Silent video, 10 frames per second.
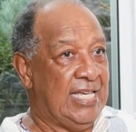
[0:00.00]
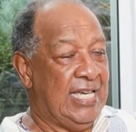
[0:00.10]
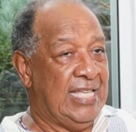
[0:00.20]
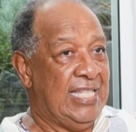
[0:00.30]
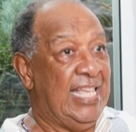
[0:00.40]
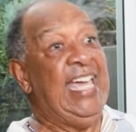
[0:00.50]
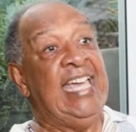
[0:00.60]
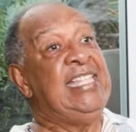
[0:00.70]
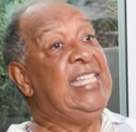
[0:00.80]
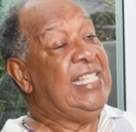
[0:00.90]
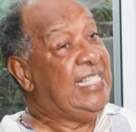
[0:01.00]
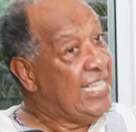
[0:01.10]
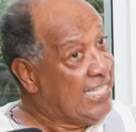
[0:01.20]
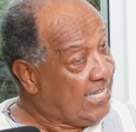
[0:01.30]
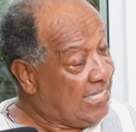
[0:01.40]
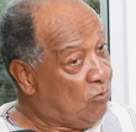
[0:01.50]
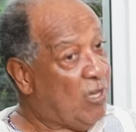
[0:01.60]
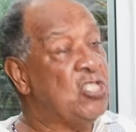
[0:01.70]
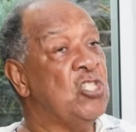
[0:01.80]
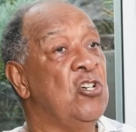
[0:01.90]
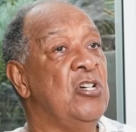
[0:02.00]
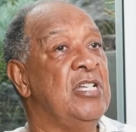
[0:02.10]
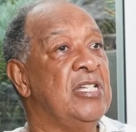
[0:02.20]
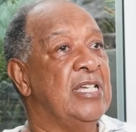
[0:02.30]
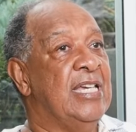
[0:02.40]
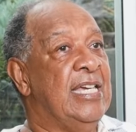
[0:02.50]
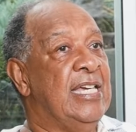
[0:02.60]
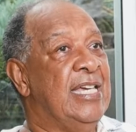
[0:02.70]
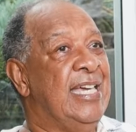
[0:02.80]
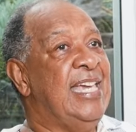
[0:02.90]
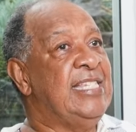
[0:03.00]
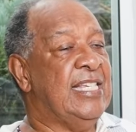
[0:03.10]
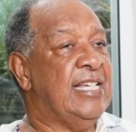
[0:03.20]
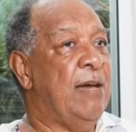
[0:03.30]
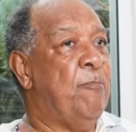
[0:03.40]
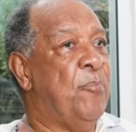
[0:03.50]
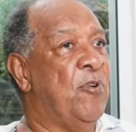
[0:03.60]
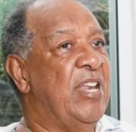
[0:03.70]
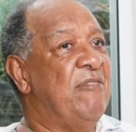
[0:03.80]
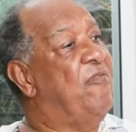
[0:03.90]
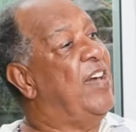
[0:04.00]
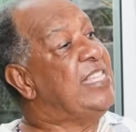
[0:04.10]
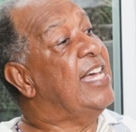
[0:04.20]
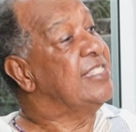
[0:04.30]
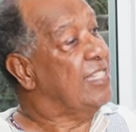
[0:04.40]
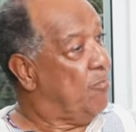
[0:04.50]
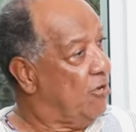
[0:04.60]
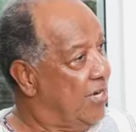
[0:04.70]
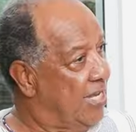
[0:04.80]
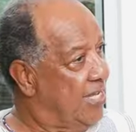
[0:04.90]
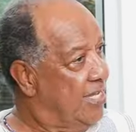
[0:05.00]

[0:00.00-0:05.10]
And in the same situation, uh, have problem, finance problem.